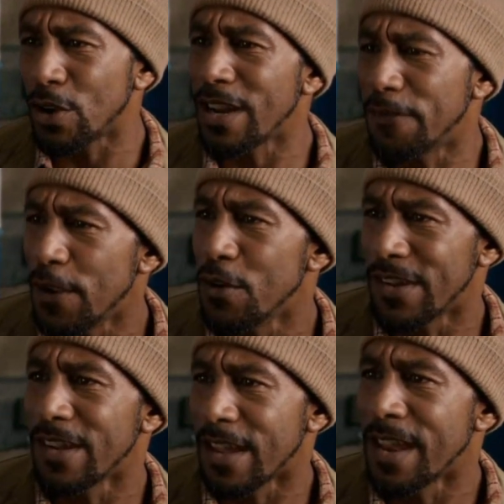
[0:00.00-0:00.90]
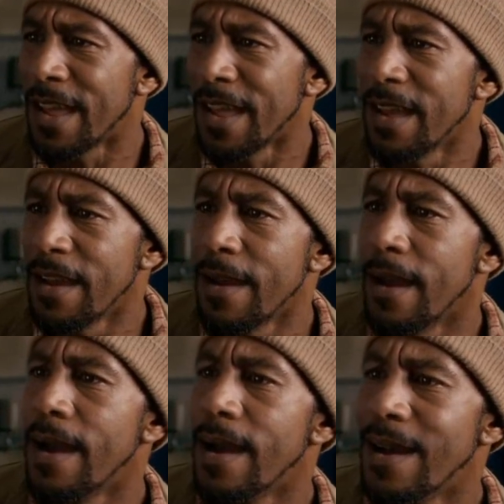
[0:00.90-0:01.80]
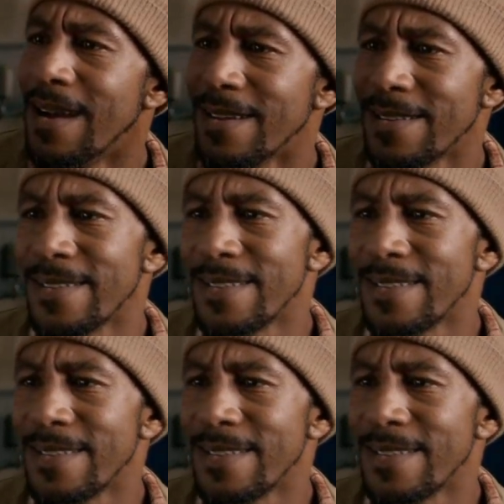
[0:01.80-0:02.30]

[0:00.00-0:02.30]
a look at the fuses then. Just make sure you do.